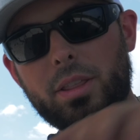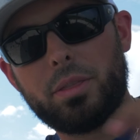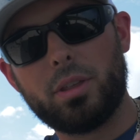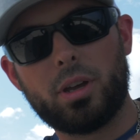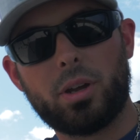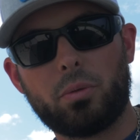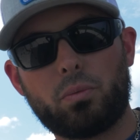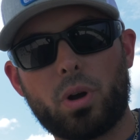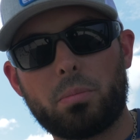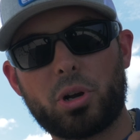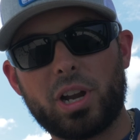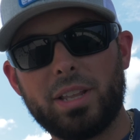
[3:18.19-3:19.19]
the
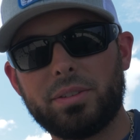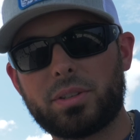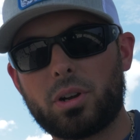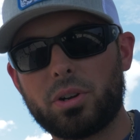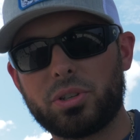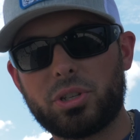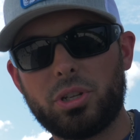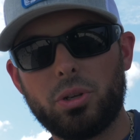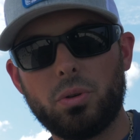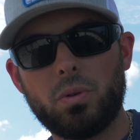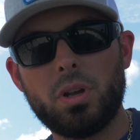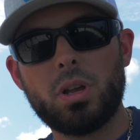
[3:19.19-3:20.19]
rubber inserts
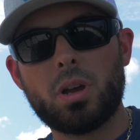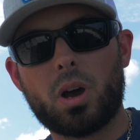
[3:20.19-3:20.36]
too